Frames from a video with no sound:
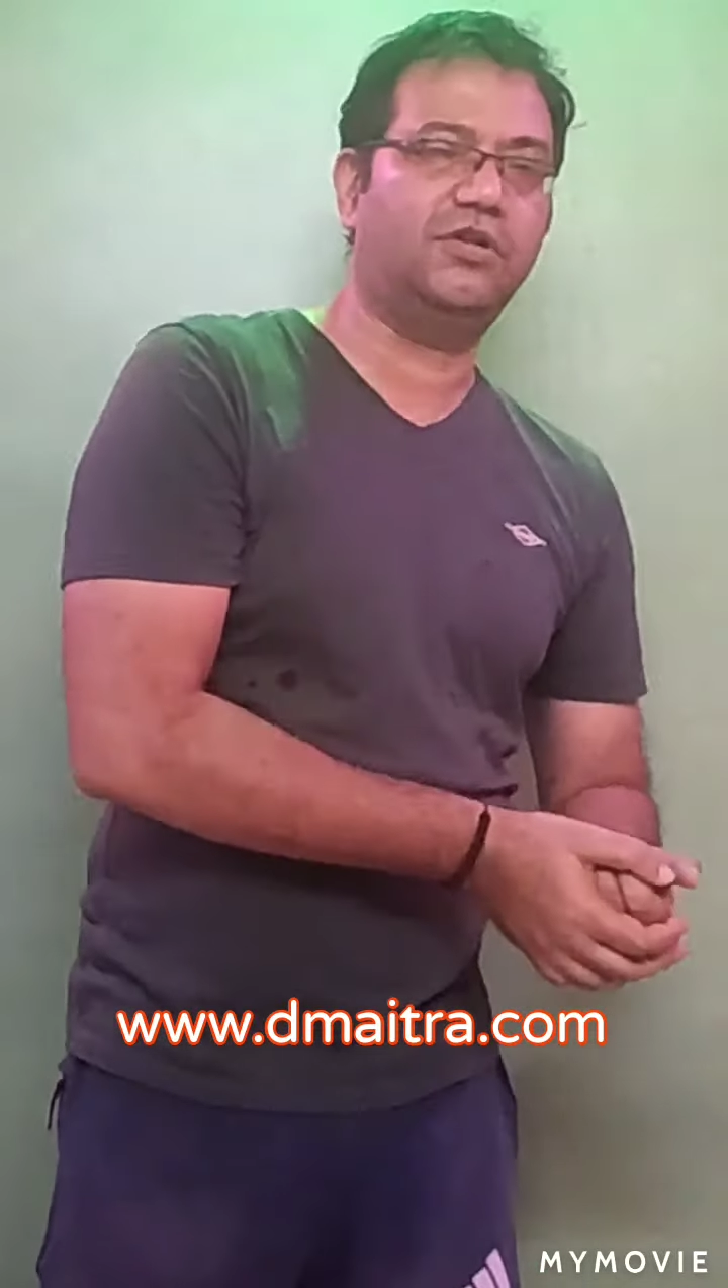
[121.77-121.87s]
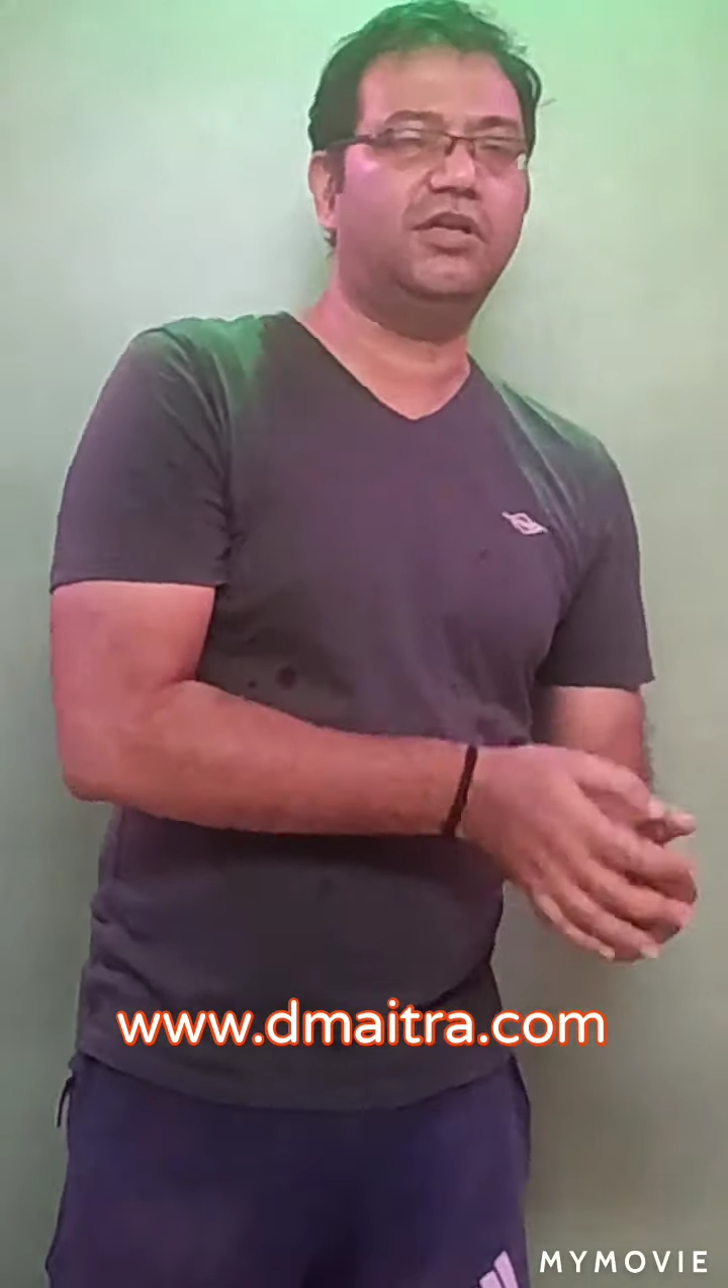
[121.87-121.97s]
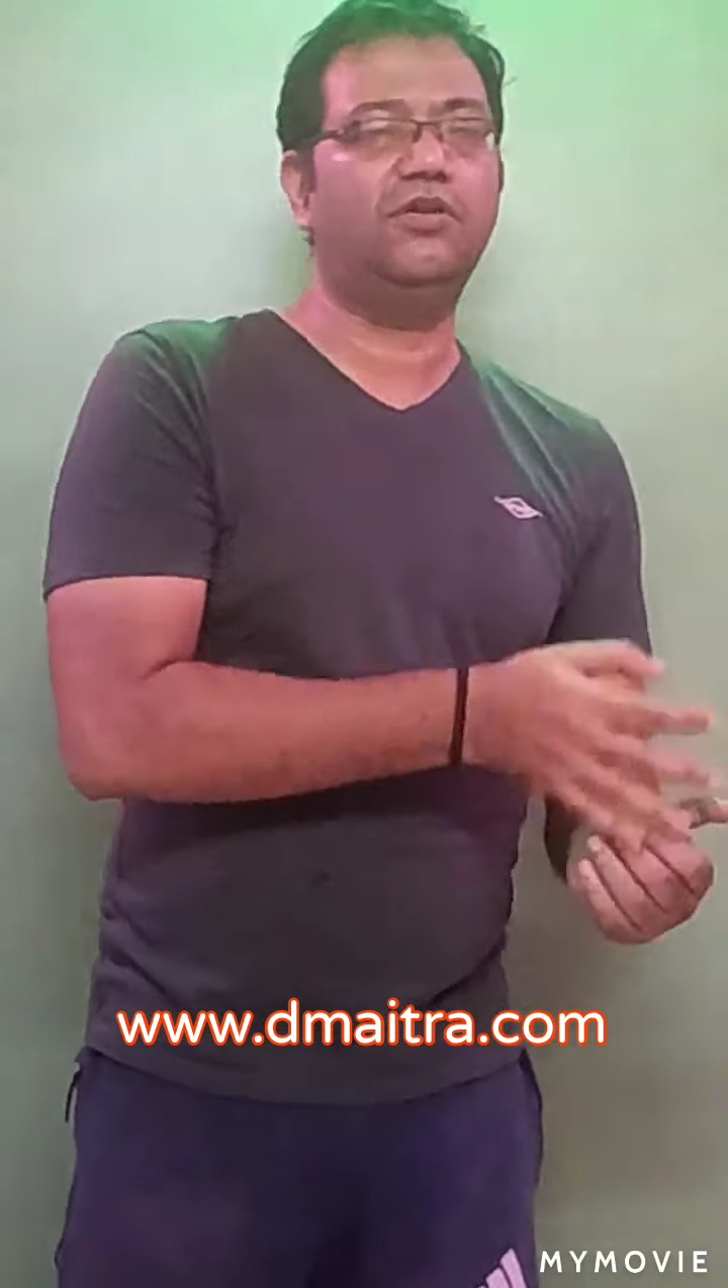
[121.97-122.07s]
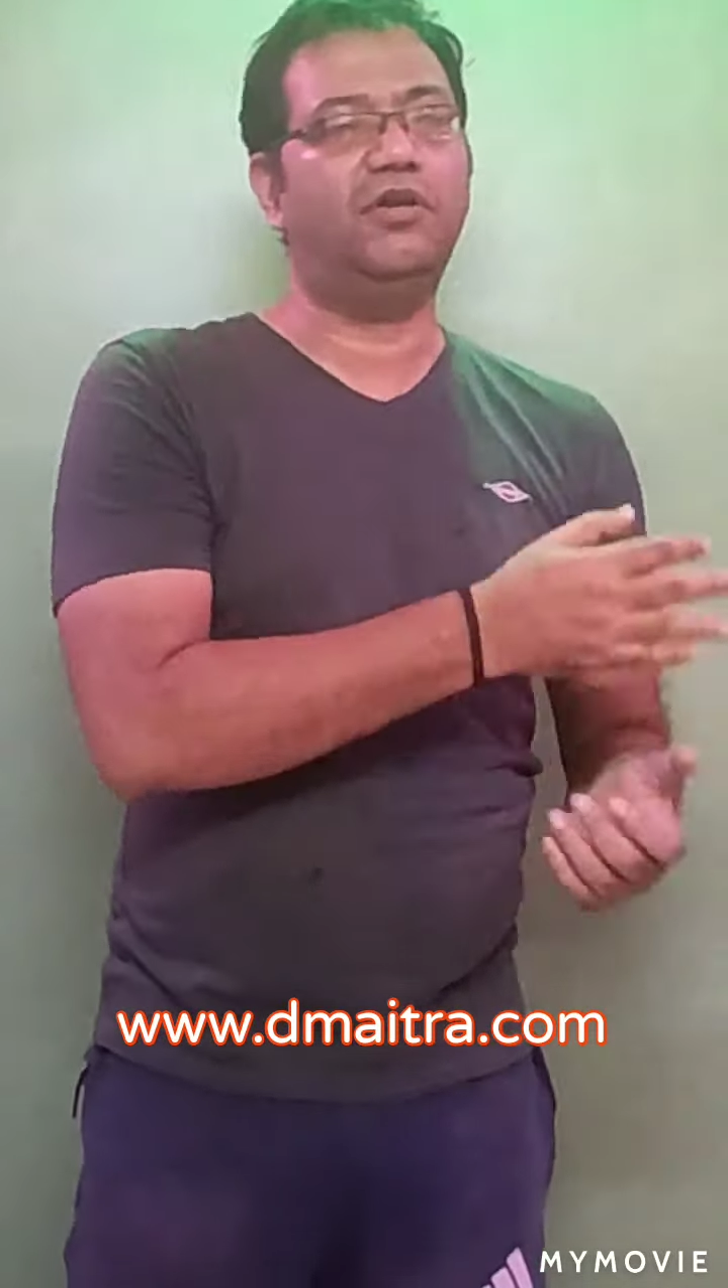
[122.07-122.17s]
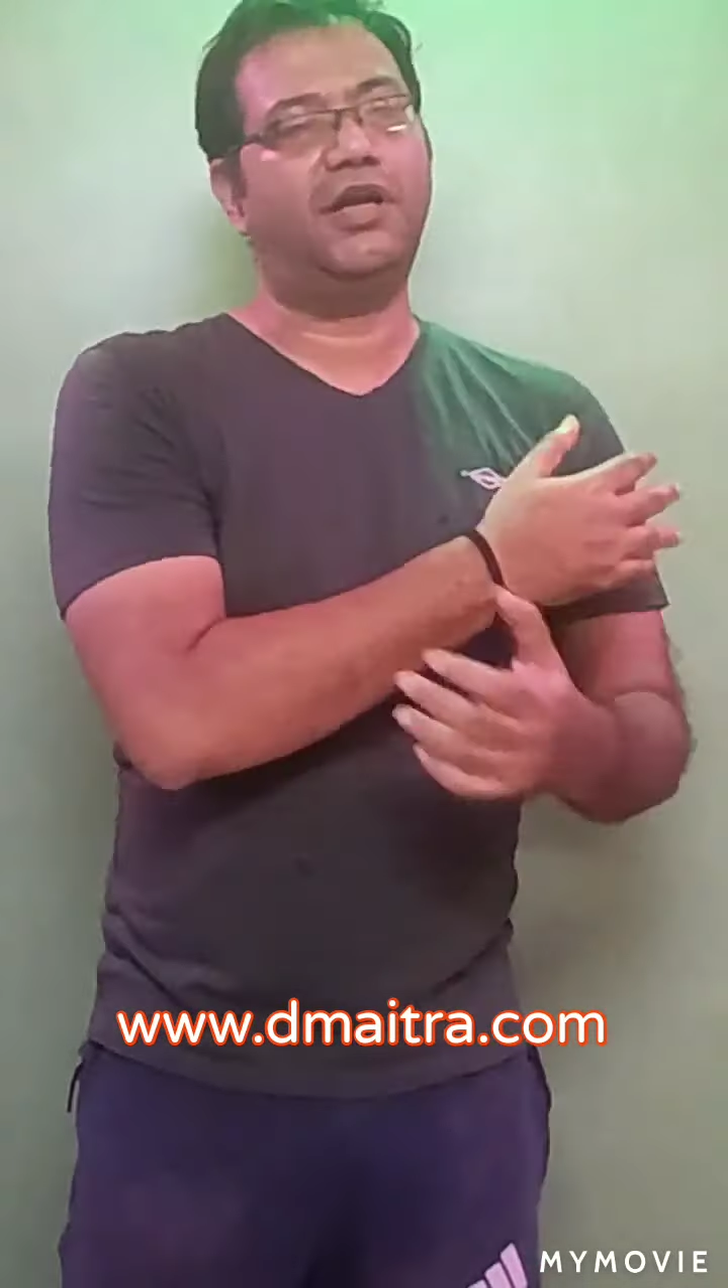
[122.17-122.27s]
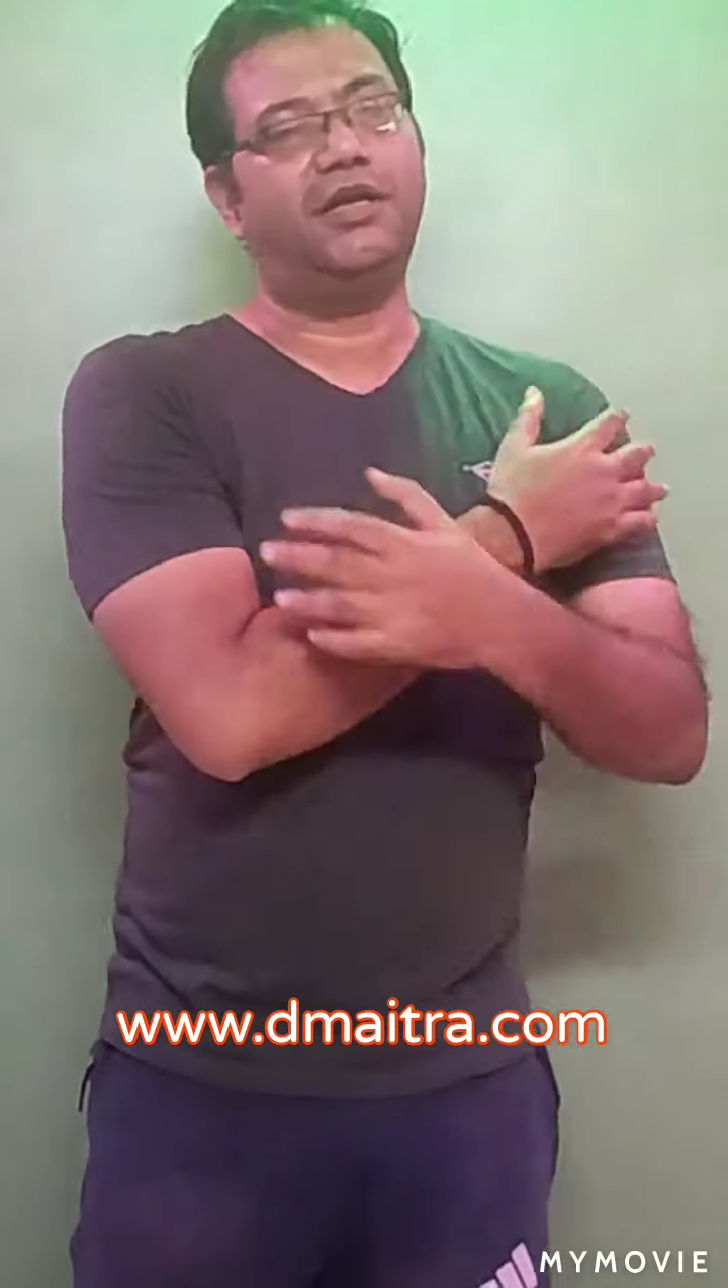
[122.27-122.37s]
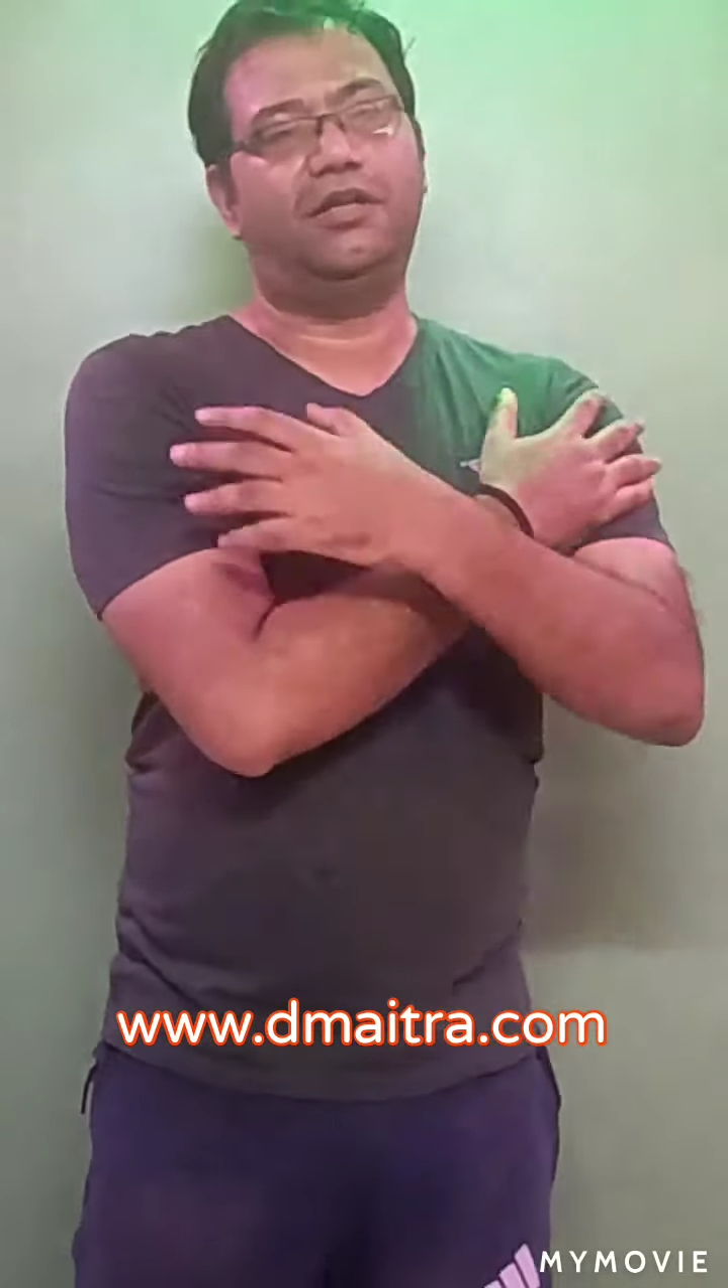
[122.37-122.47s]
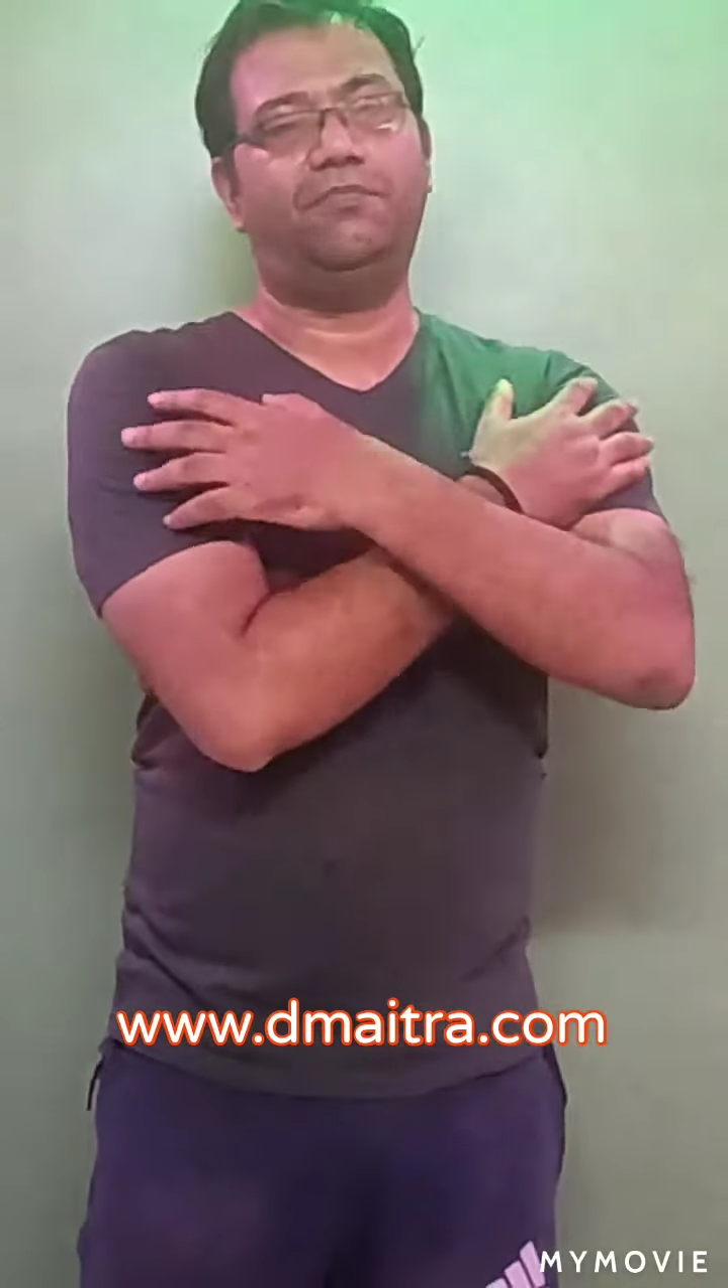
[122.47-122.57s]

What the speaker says: then you will get the